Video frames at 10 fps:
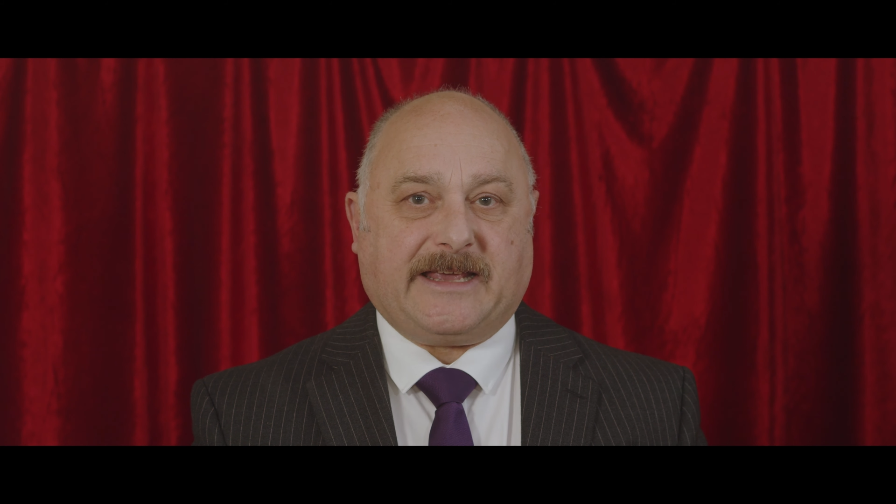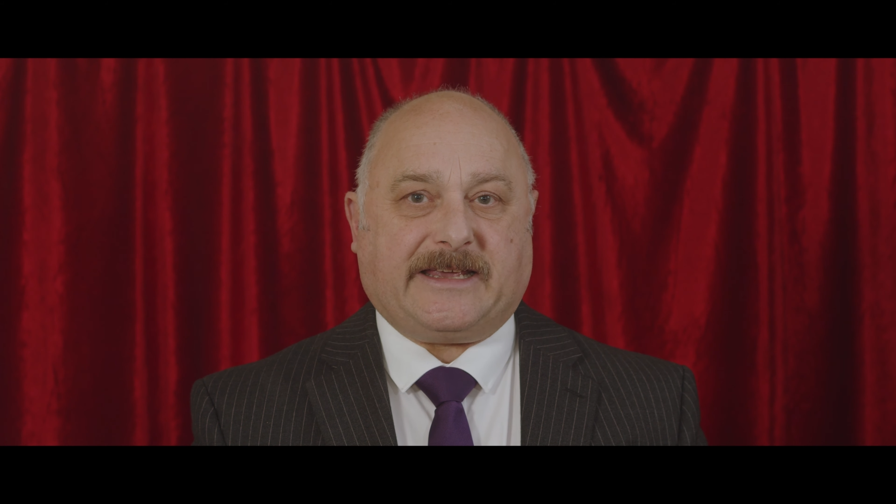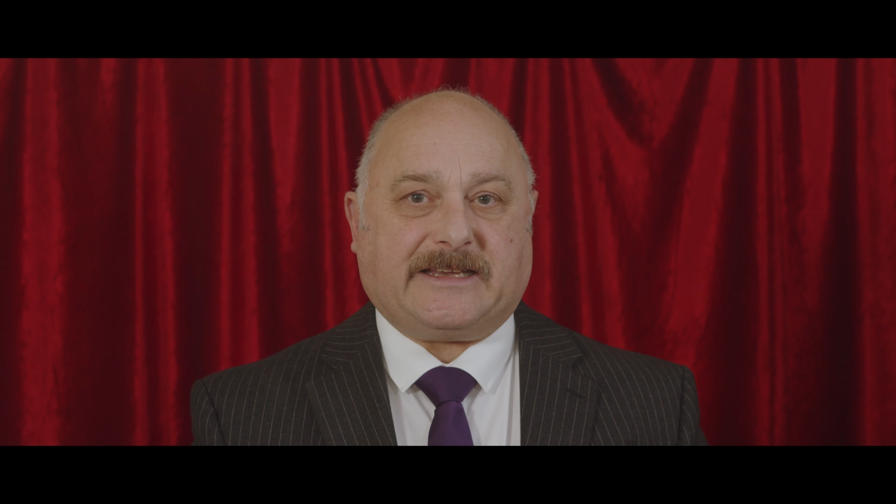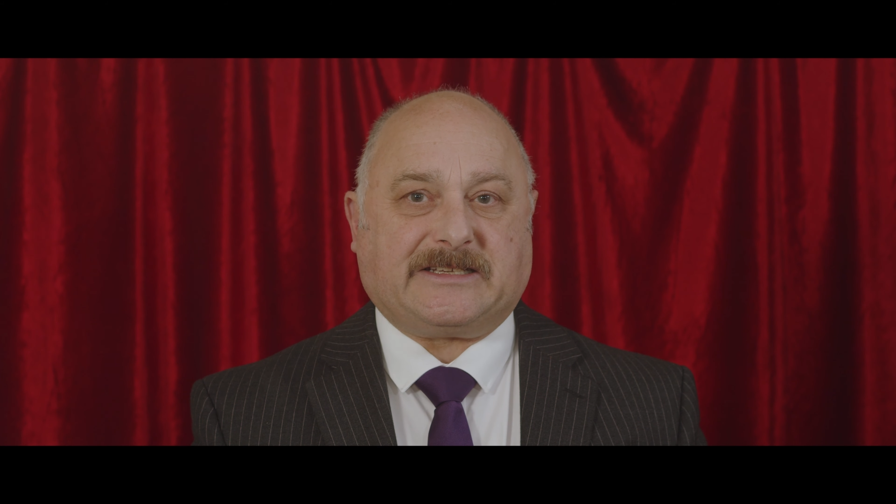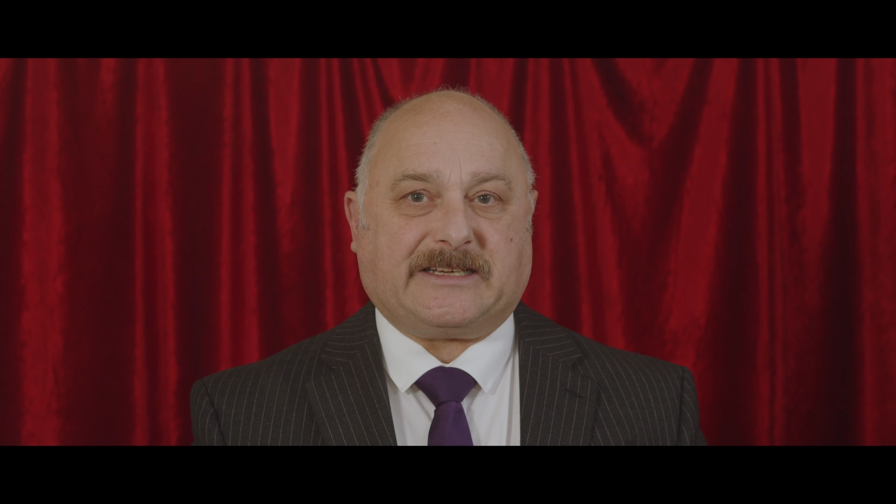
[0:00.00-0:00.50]

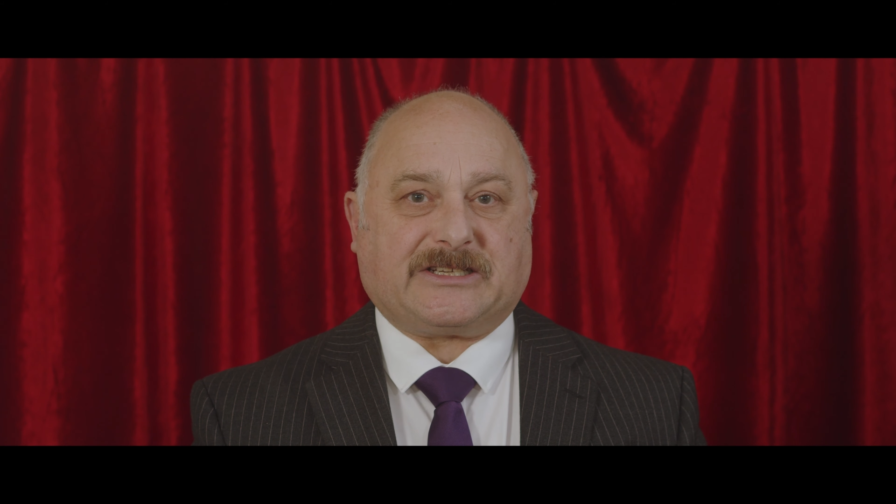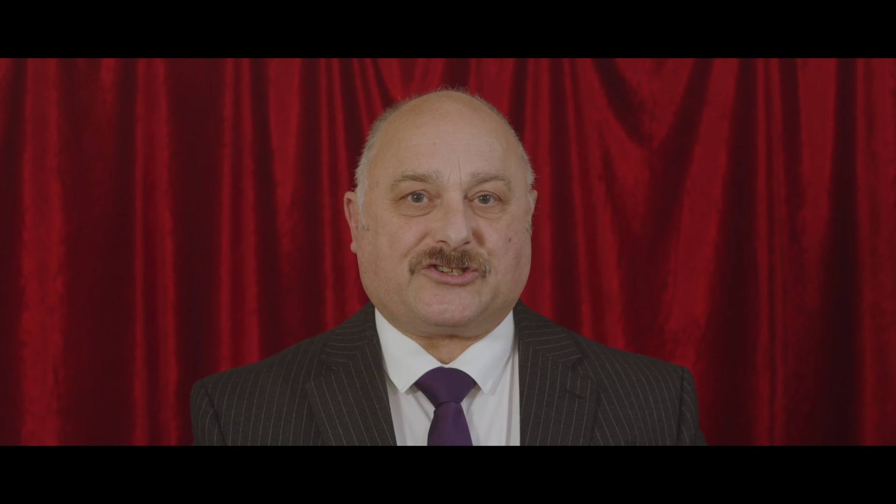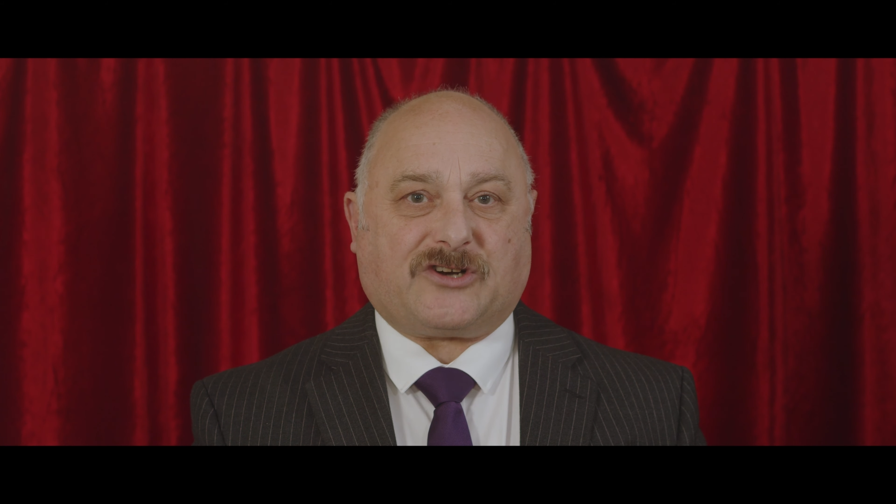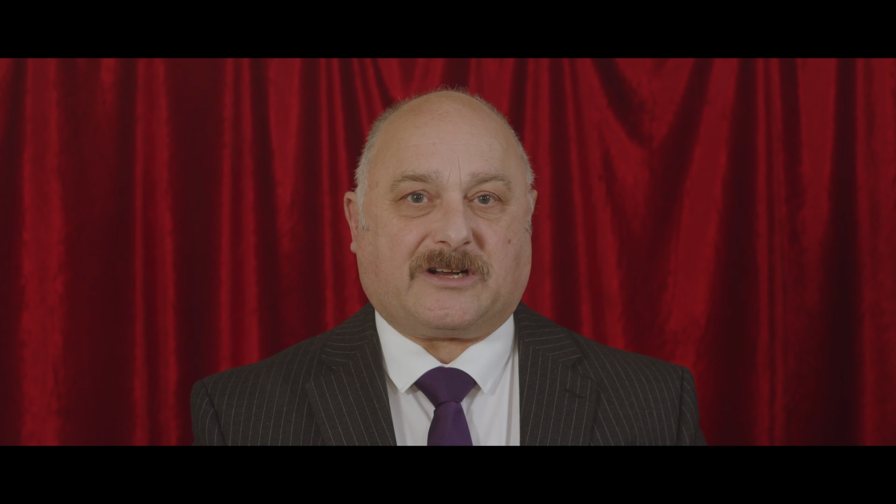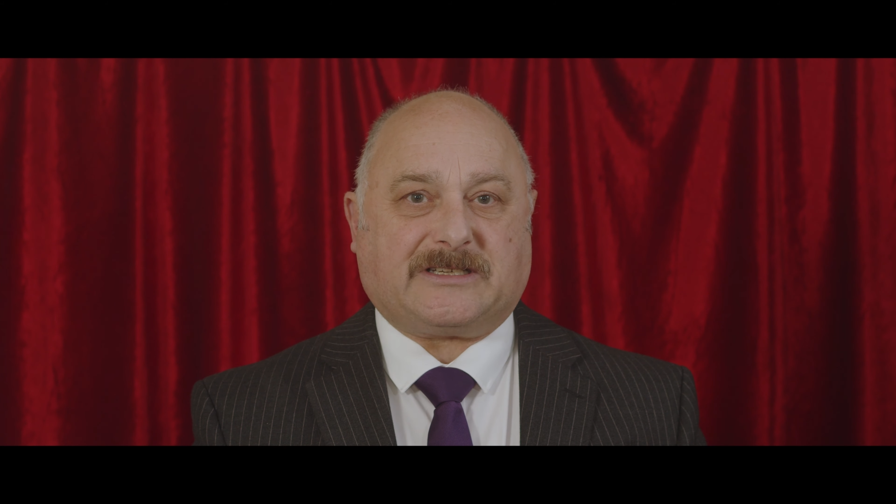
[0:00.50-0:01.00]
is
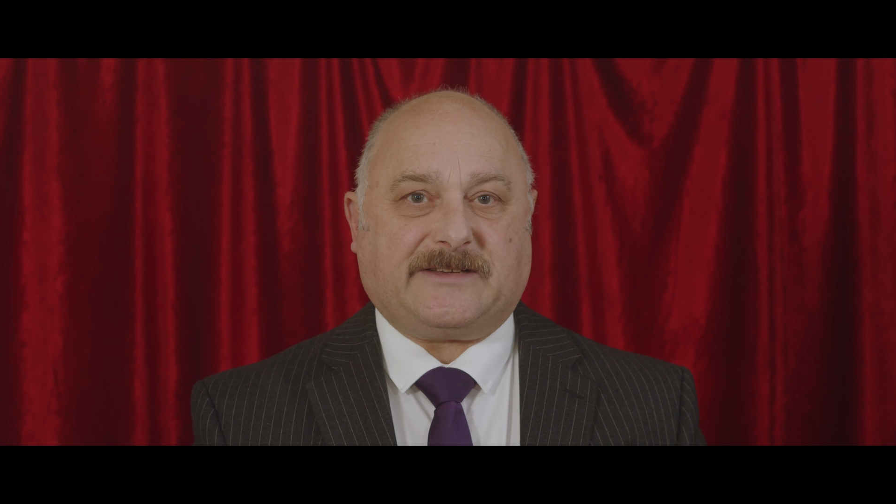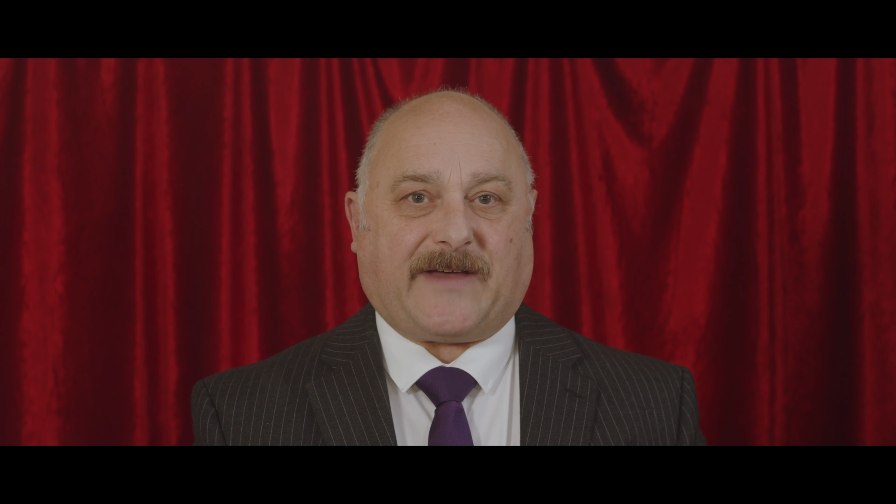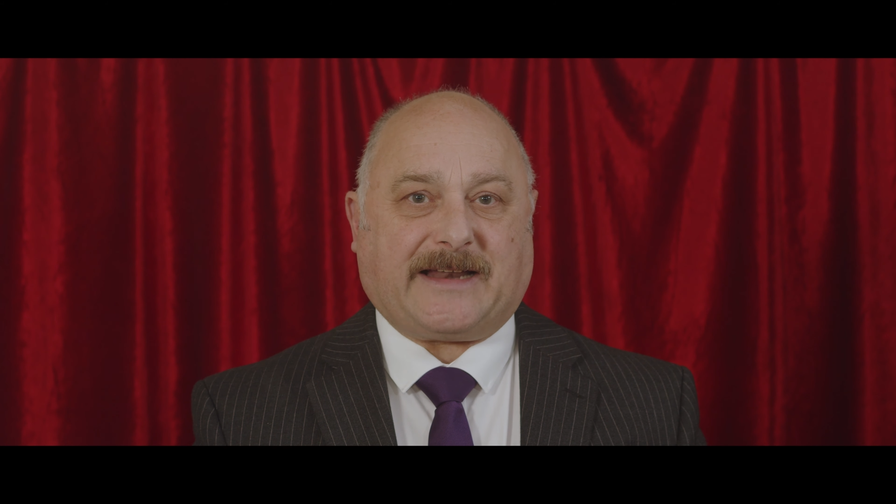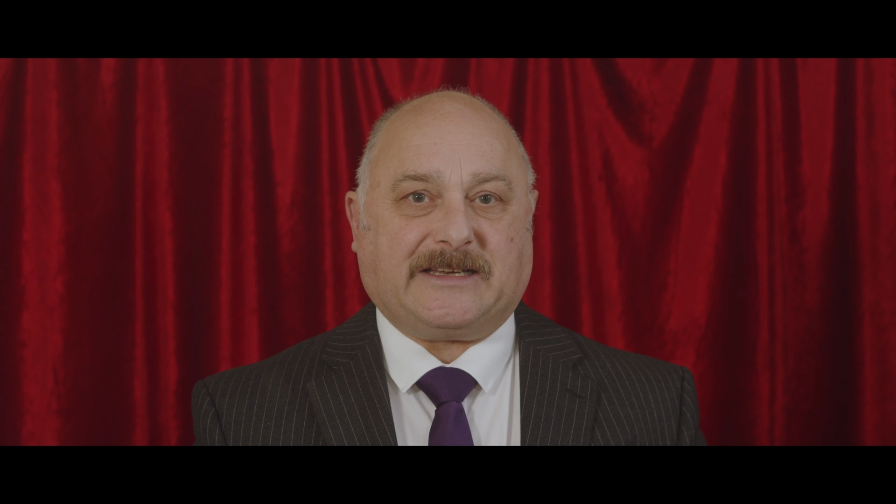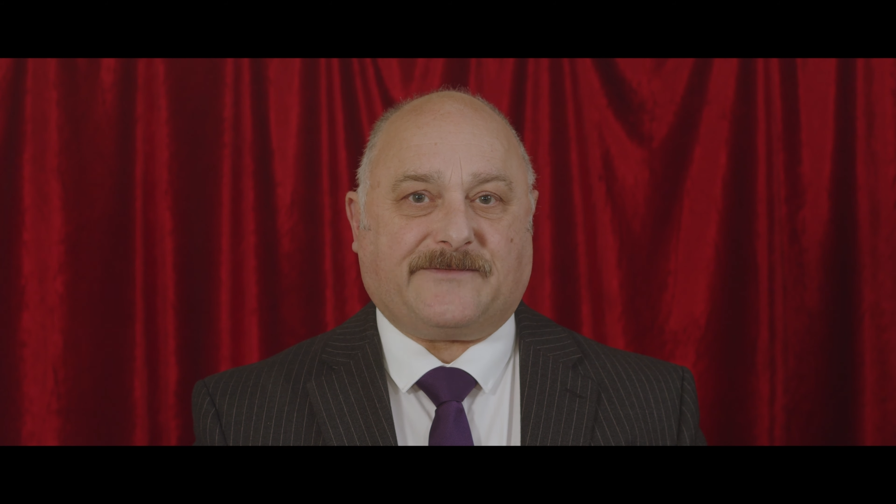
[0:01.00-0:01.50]
destructive and